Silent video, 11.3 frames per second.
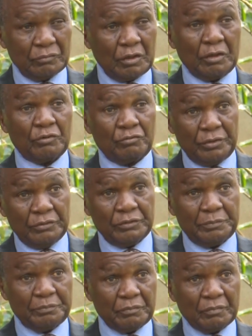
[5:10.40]
countries
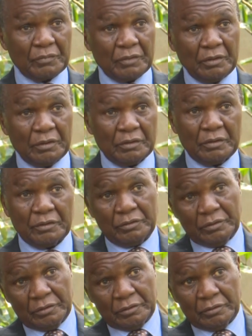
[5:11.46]
at
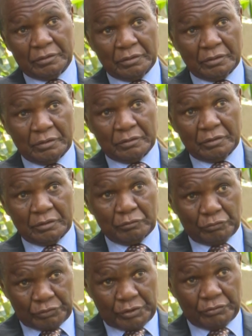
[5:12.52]

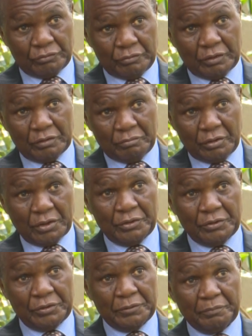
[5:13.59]
associations at
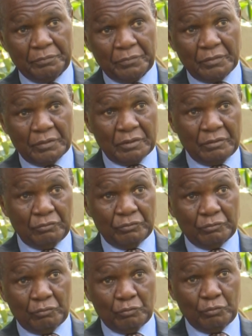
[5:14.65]
Makerere, mm.
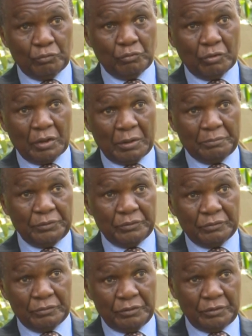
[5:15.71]
who took up
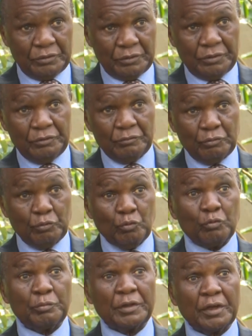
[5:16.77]
this,
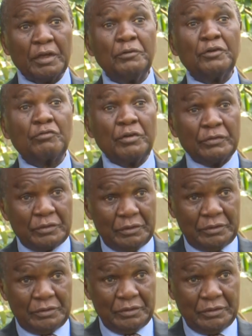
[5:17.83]
who became
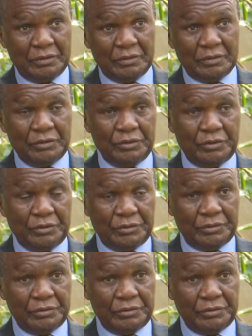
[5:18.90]
interested in